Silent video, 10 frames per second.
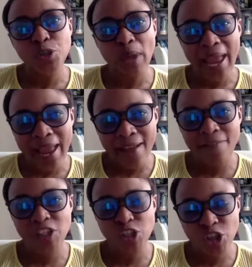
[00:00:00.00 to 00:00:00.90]
to
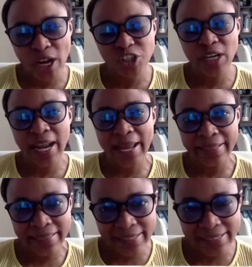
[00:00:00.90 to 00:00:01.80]
have a structure
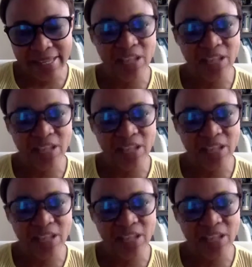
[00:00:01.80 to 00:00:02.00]
like this